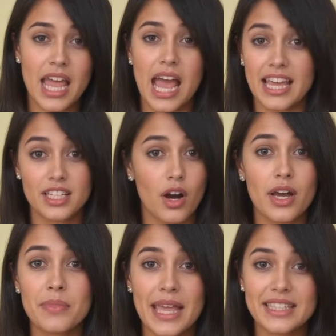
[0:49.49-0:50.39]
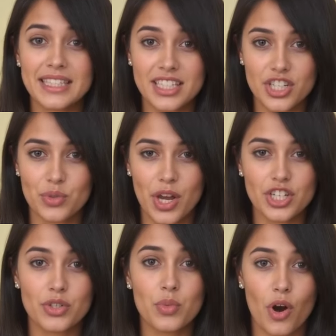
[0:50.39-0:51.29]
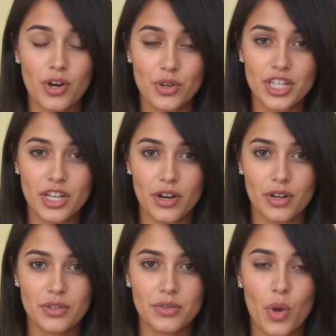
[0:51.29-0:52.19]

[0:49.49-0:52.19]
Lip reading: has only made the situation more critical,